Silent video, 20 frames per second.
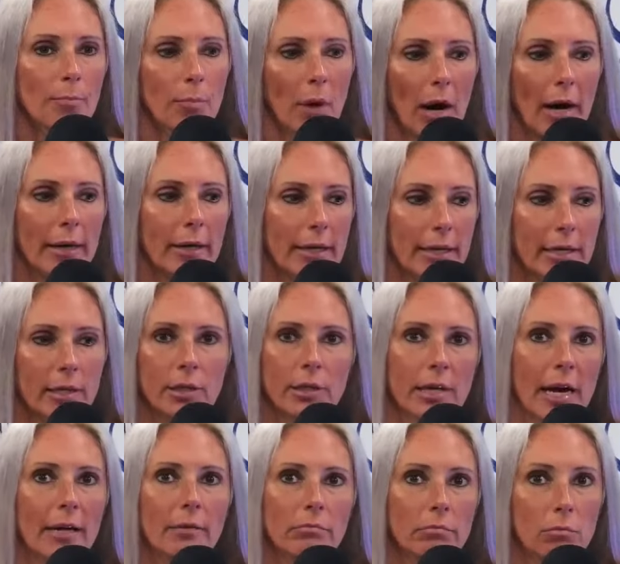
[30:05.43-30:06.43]
but he
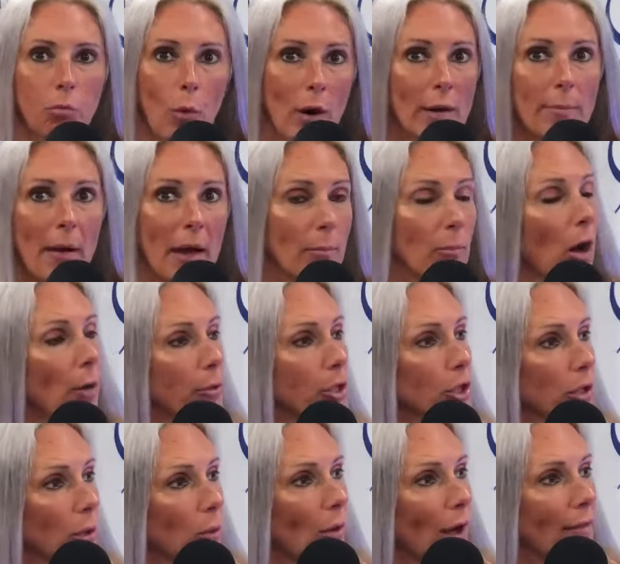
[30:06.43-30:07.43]
said Winnipeg probably
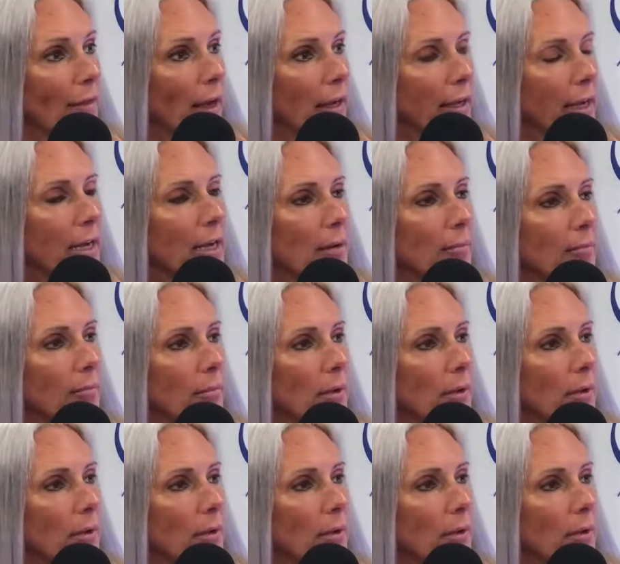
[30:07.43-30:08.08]
should have won that game.